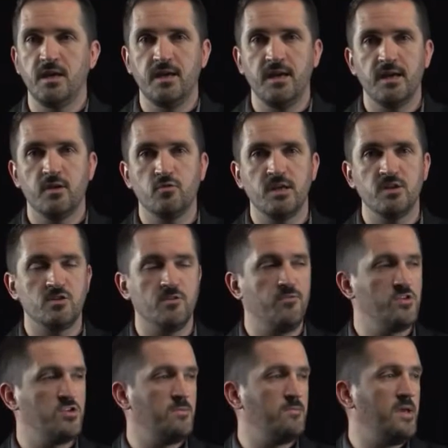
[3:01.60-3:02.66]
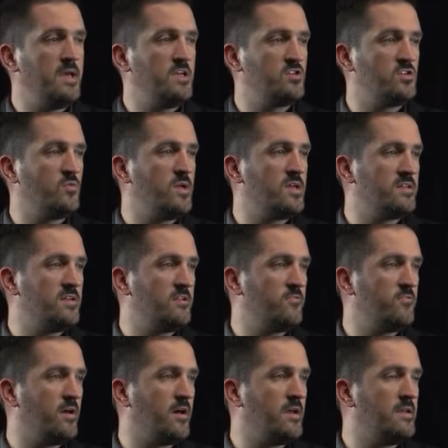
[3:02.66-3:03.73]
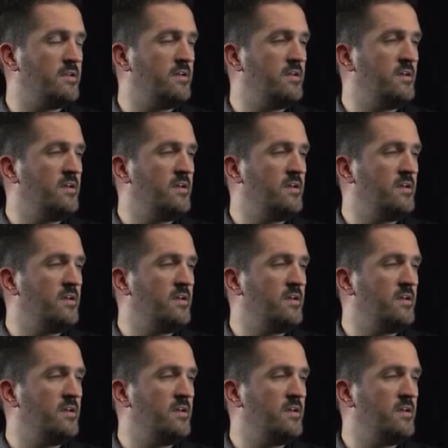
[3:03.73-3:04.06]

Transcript: a credential phishing page that we identified.